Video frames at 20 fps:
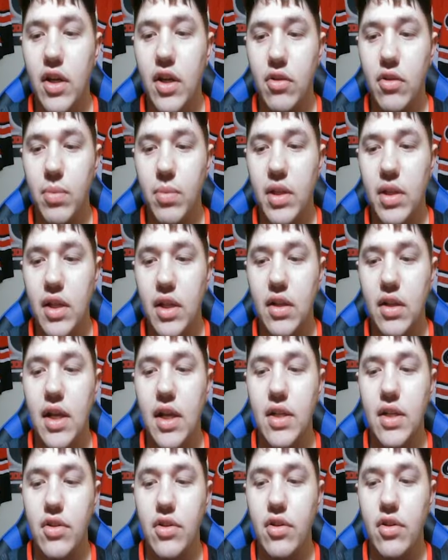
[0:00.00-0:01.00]
It'll be like
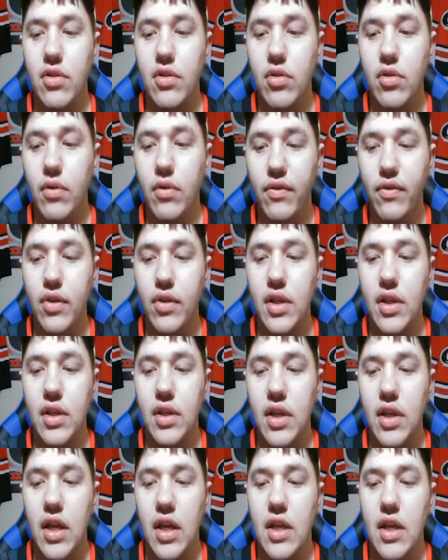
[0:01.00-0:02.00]
last year, and hopefully
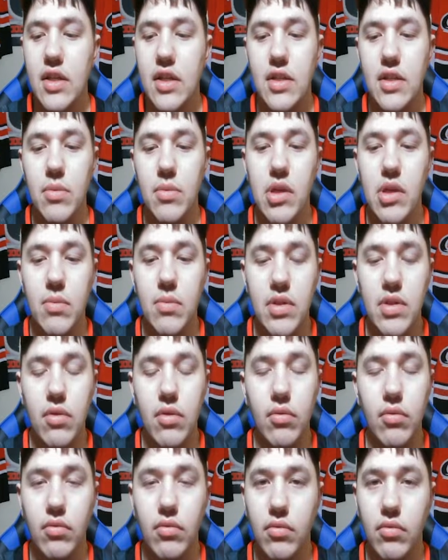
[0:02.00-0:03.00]
some teams don't